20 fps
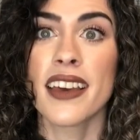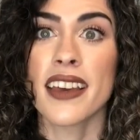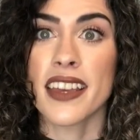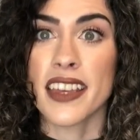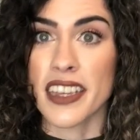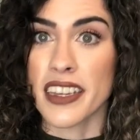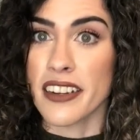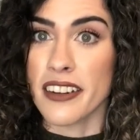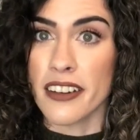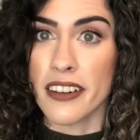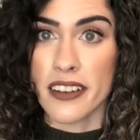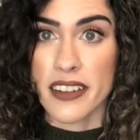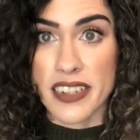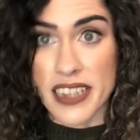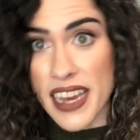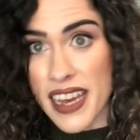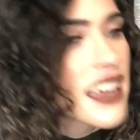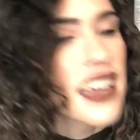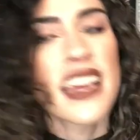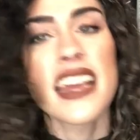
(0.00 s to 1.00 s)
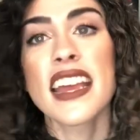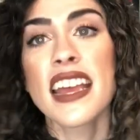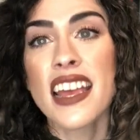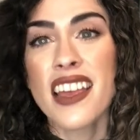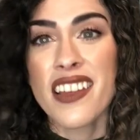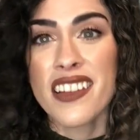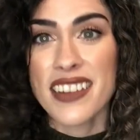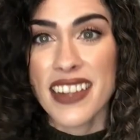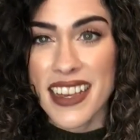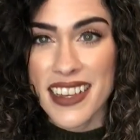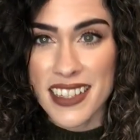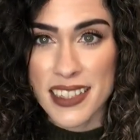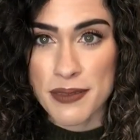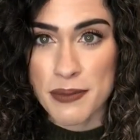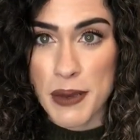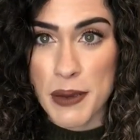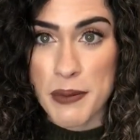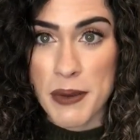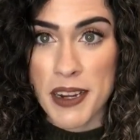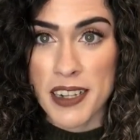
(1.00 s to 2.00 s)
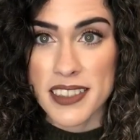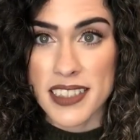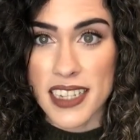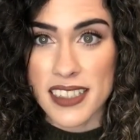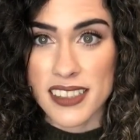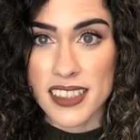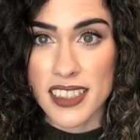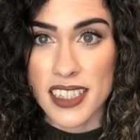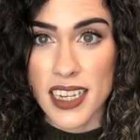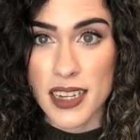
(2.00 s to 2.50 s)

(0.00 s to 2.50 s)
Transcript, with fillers: here yet. And next, my parents actually